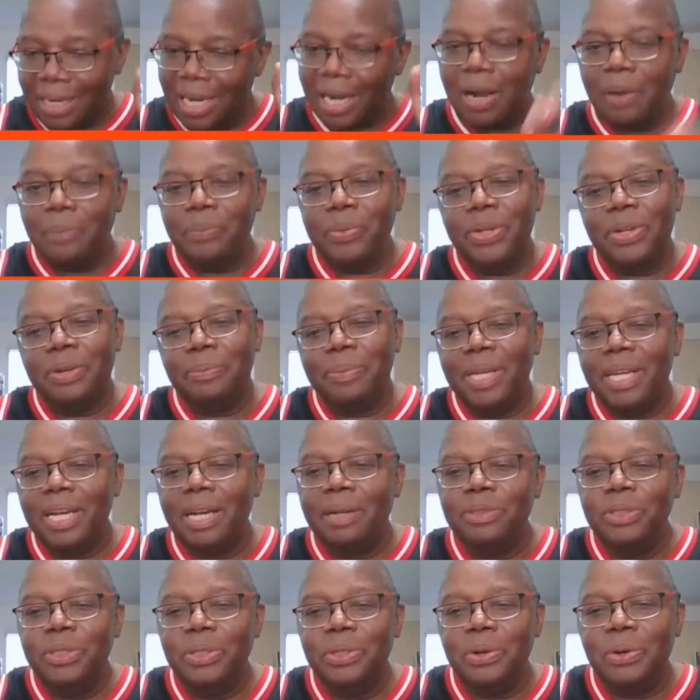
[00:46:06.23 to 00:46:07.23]
I'm here, man.
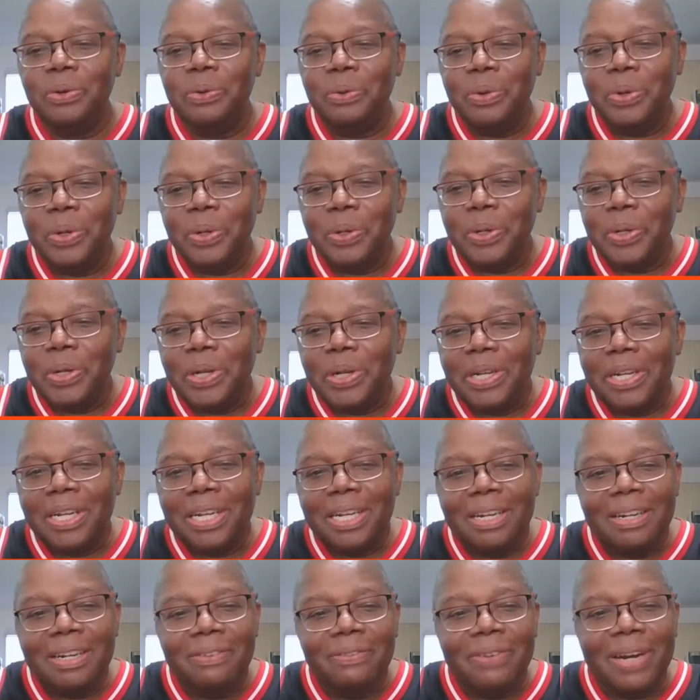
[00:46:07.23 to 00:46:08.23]
You know.
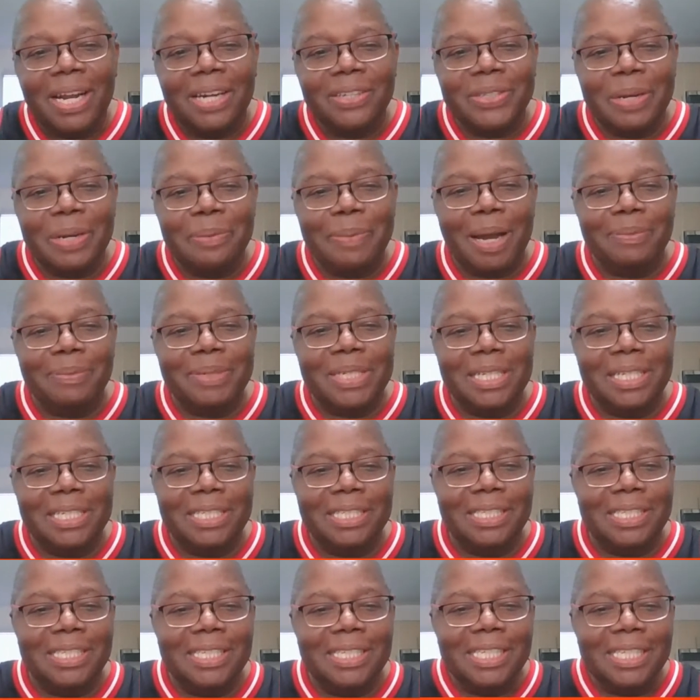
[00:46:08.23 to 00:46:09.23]
Round Trey Bobby D,
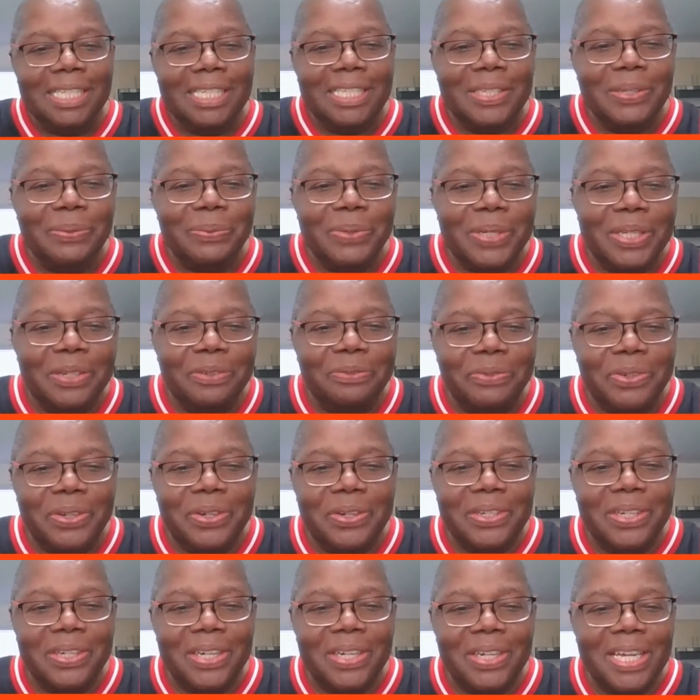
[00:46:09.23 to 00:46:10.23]
Lisa D. He said, where's the
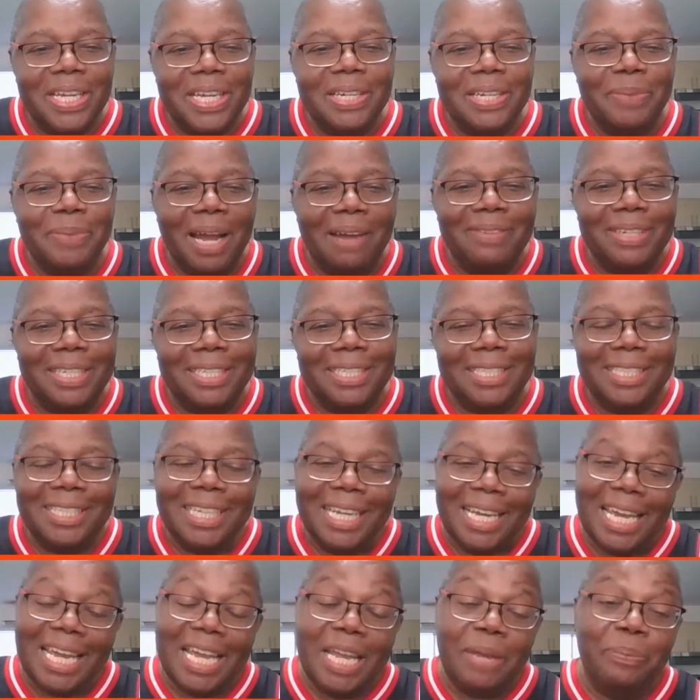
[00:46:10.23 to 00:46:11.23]
first lady, Bobby
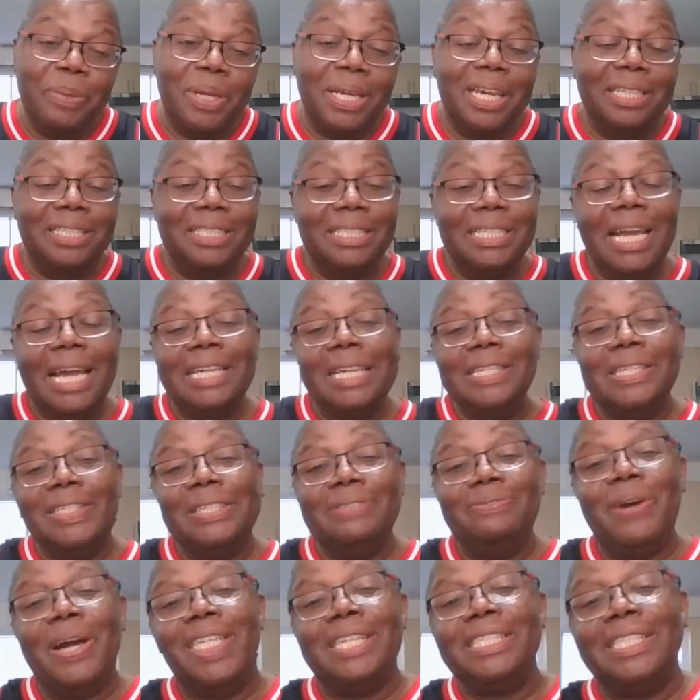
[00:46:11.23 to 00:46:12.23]
D? Hey, man, she out
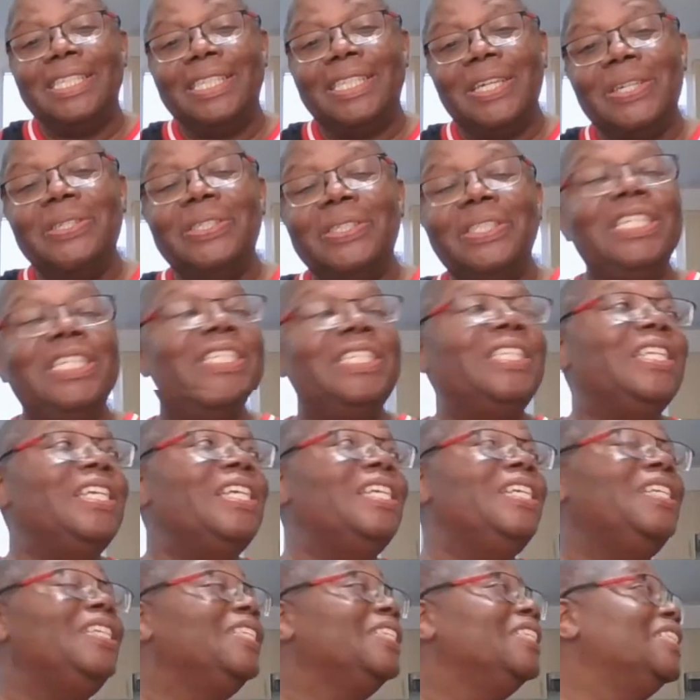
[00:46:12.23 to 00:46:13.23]
there washing clothes. Lisa
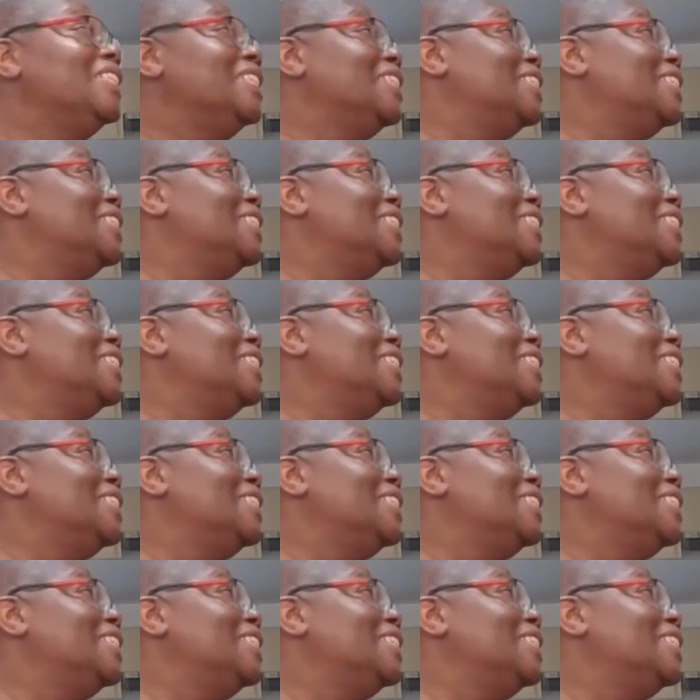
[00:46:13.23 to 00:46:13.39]
D.